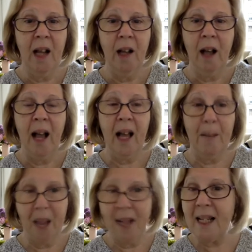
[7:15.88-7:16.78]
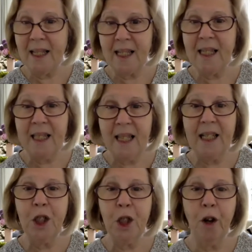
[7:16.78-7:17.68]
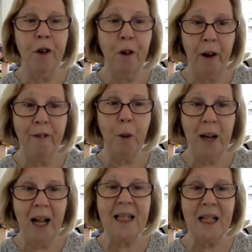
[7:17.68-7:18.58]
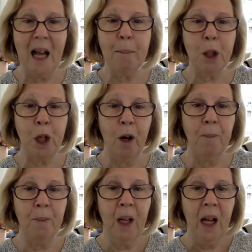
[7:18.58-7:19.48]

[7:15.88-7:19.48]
As I said, not everyone has a laptop.